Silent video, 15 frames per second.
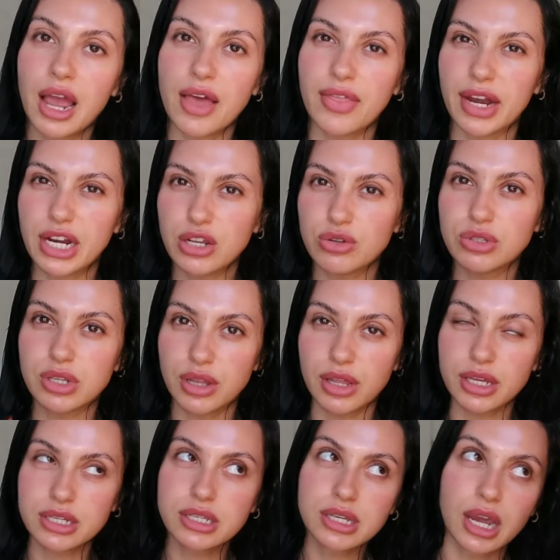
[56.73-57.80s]
and then I use
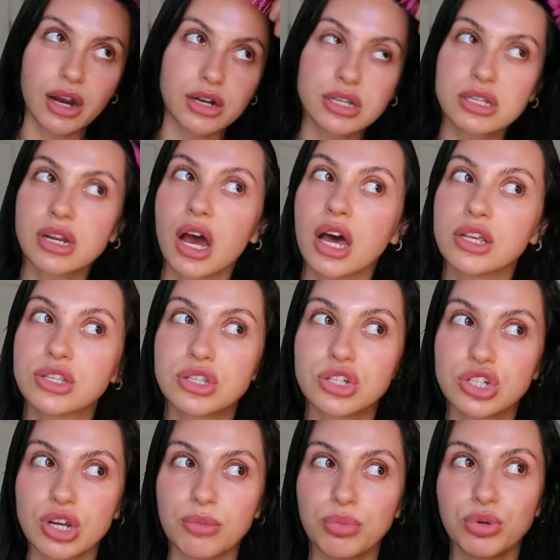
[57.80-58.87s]
this Kerastase
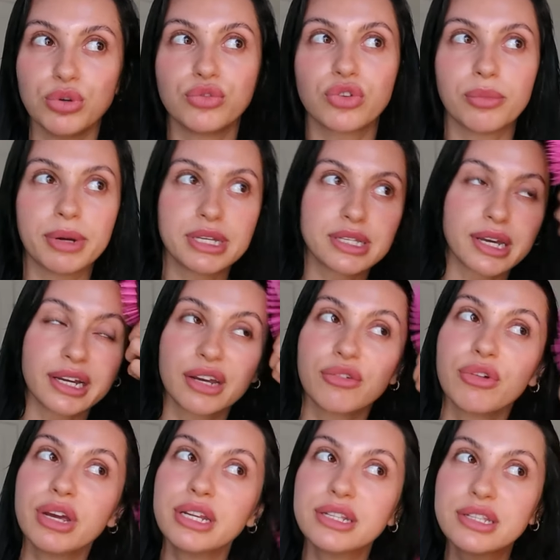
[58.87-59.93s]
shampoo for my second
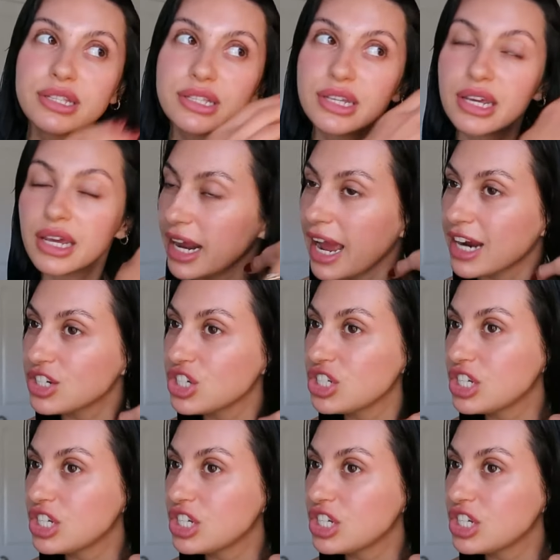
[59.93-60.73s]
rinse. I actually